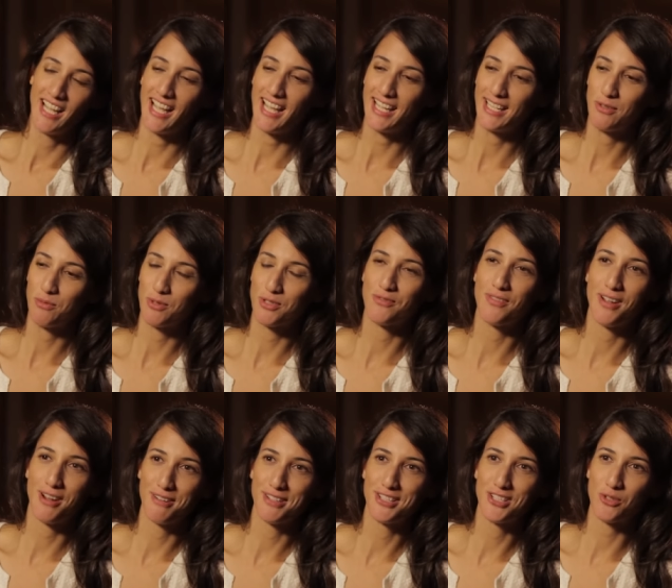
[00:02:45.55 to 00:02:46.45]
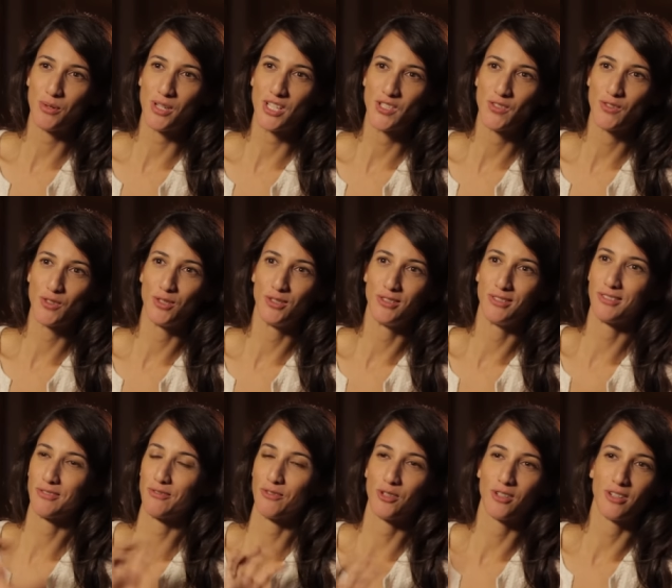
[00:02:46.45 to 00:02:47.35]
and it was very
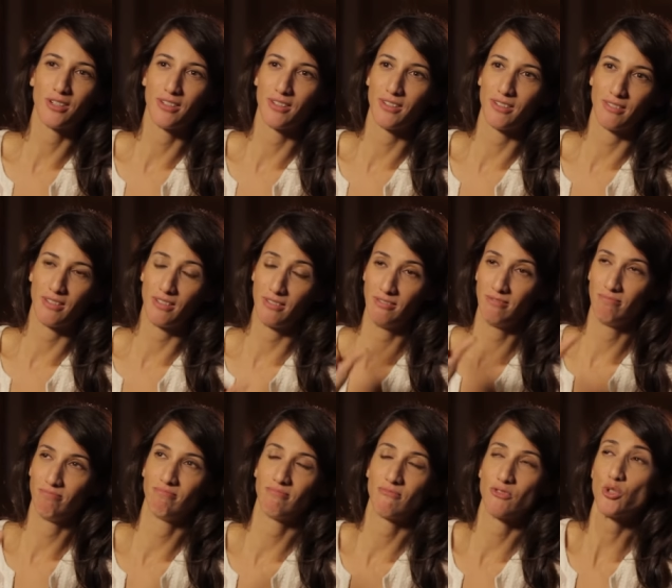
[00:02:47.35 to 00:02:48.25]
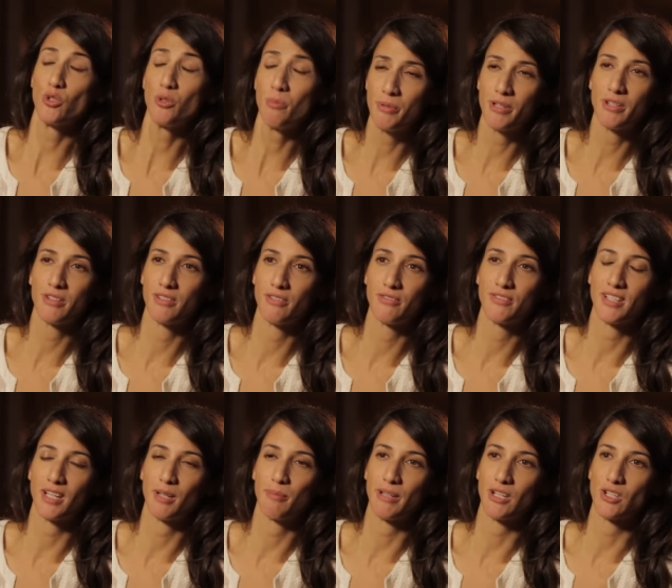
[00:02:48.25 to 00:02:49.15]
stressful for um, a short period of
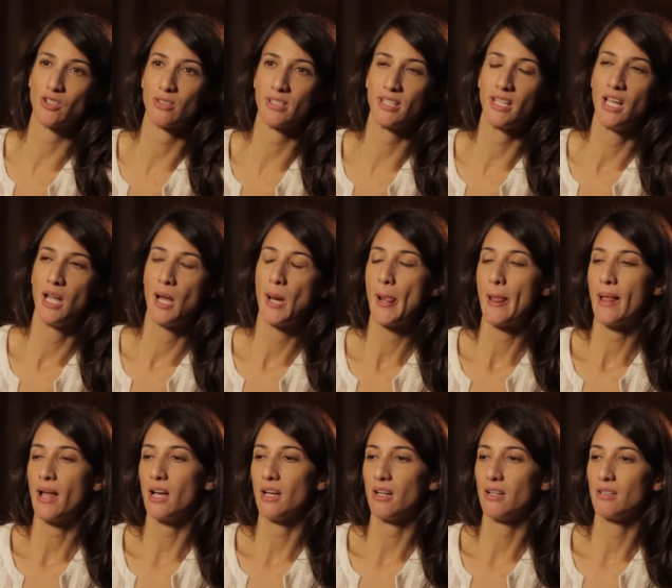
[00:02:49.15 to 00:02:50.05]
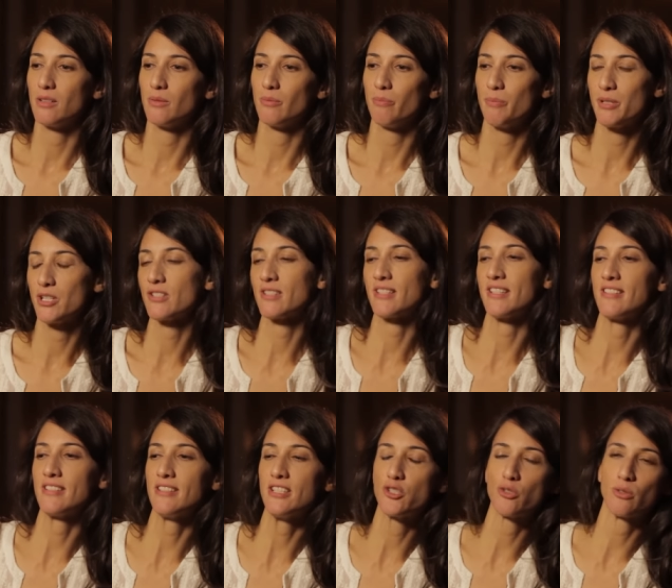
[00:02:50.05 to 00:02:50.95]
time actually, um, because
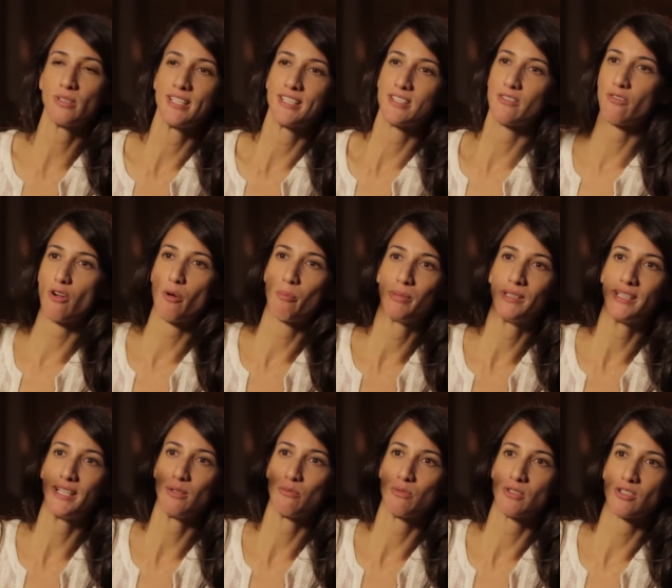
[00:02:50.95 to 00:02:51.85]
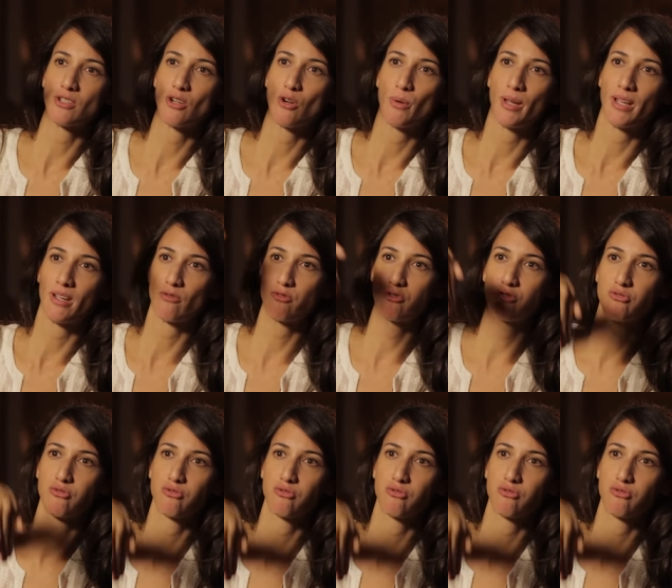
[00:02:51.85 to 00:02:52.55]
it's literally as if our plane was going